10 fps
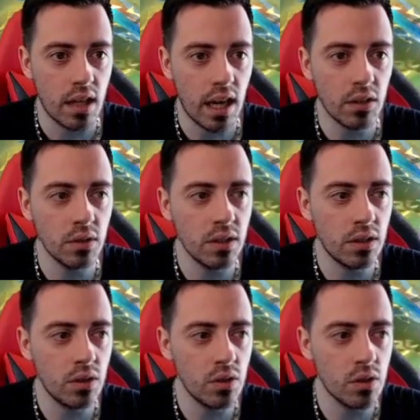I don't
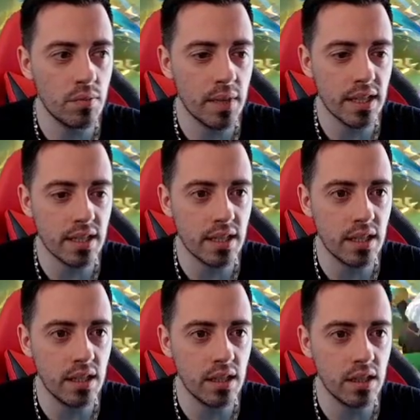need to use my
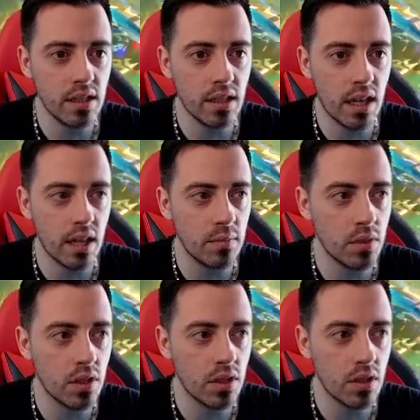skills, I'm
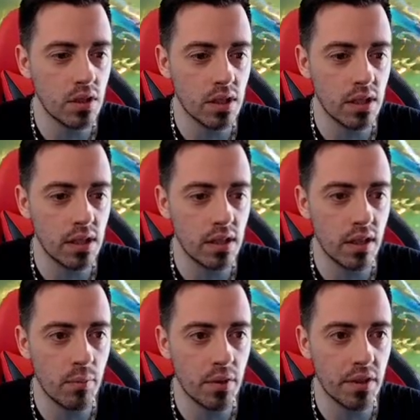just gonna kill
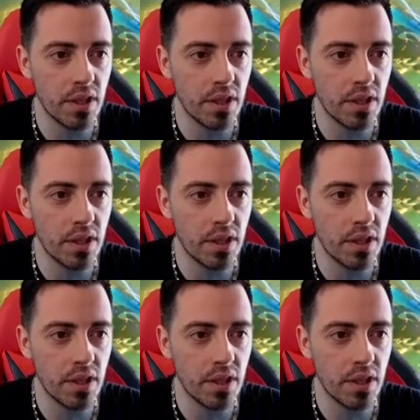them with